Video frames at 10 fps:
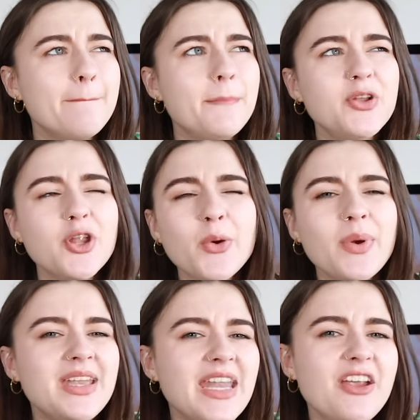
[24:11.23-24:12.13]
but
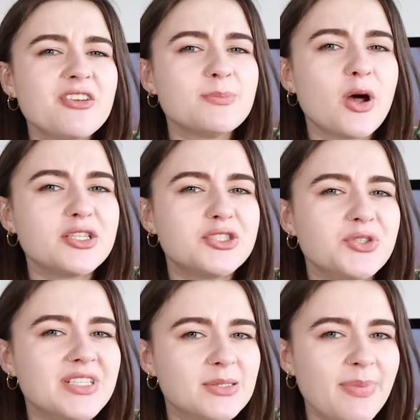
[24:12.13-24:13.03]
nowhere near as much as
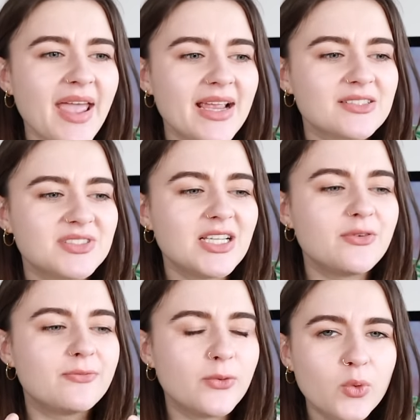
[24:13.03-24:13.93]
you'd expect if she had
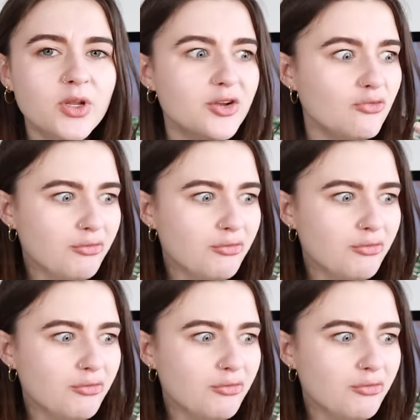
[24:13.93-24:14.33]
fallen,